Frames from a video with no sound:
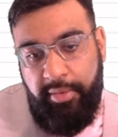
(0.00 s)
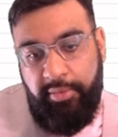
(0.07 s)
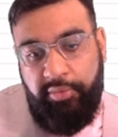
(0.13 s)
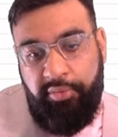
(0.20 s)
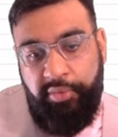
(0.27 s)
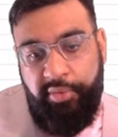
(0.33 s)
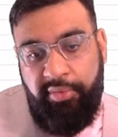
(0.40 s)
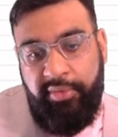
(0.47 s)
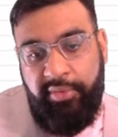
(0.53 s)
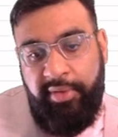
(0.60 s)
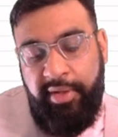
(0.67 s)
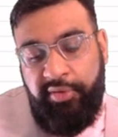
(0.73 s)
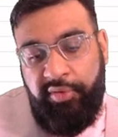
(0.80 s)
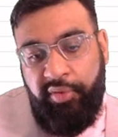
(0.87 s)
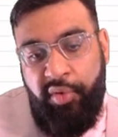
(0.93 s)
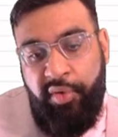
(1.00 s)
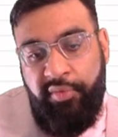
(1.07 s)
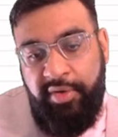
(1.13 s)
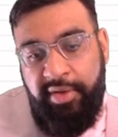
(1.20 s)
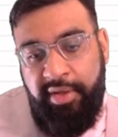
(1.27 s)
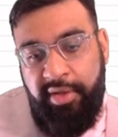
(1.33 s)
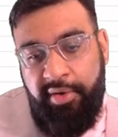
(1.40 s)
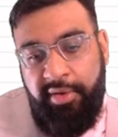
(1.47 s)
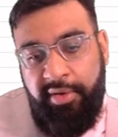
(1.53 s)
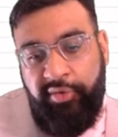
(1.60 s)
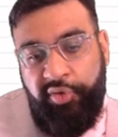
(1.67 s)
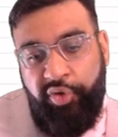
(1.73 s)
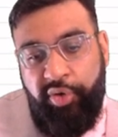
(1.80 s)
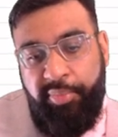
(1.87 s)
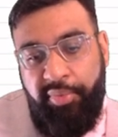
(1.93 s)
So this over here is
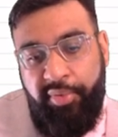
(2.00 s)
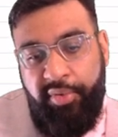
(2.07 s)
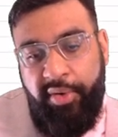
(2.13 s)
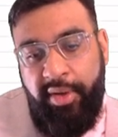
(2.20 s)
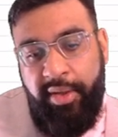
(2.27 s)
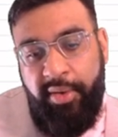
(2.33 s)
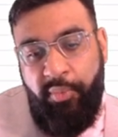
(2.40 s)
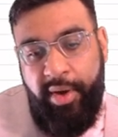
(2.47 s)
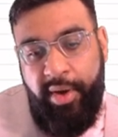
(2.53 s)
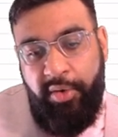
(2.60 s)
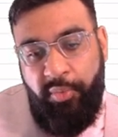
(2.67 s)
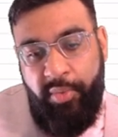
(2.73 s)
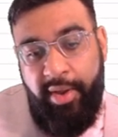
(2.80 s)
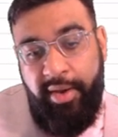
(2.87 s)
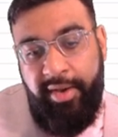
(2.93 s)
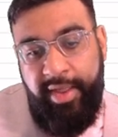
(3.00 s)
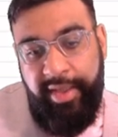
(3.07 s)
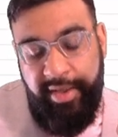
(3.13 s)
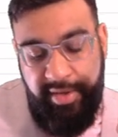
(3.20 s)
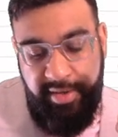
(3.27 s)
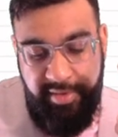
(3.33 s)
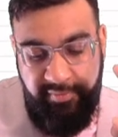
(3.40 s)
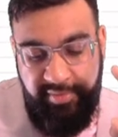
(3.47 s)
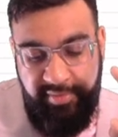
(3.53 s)
0.11 negative.